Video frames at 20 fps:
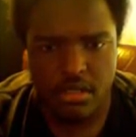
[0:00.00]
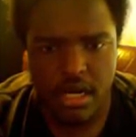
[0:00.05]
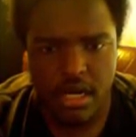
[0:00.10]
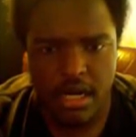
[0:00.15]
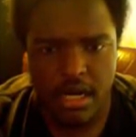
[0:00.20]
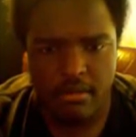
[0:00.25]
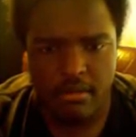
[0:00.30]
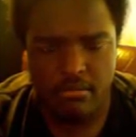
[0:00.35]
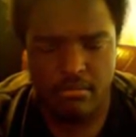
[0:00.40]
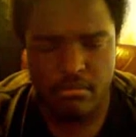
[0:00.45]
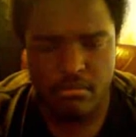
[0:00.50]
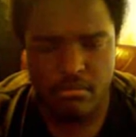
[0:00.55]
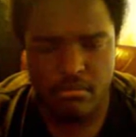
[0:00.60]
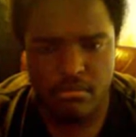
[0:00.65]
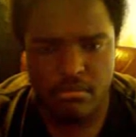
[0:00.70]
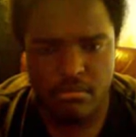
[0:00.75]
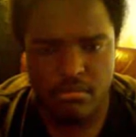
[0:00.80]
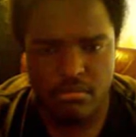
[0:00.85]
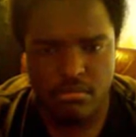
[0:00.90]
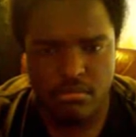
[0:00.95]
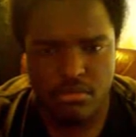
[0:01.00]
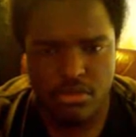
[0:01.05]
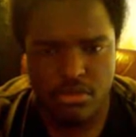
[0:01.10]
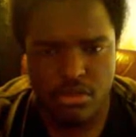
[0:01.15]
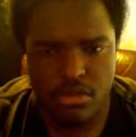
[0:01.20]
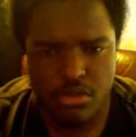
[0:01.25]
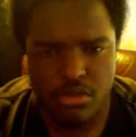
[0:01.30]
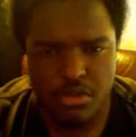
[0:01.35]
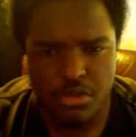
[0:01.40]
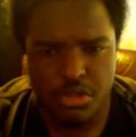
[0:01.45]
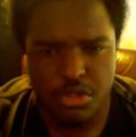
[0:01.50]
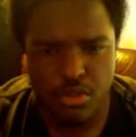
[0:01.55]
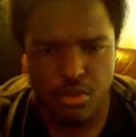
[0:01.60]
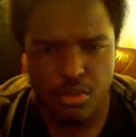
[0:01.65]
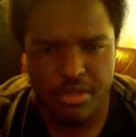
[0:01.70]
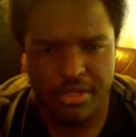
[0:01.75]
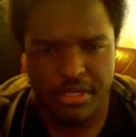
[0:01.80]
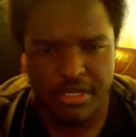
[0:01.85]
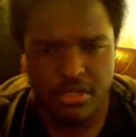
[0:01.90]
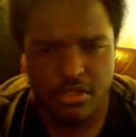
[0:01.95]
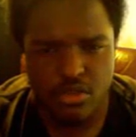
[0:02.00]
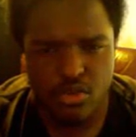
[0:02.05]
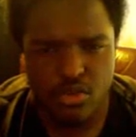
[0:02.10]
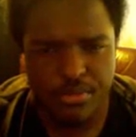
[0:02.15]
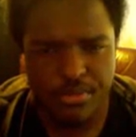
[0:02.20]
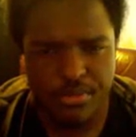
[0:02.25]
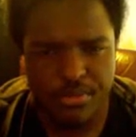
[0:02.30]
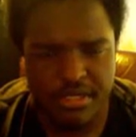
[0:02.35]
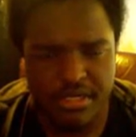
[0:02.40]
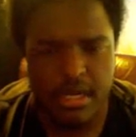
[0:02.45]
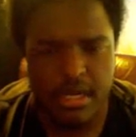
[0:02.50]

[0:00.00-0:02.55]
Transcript: um, the Scorpion, Scorpion,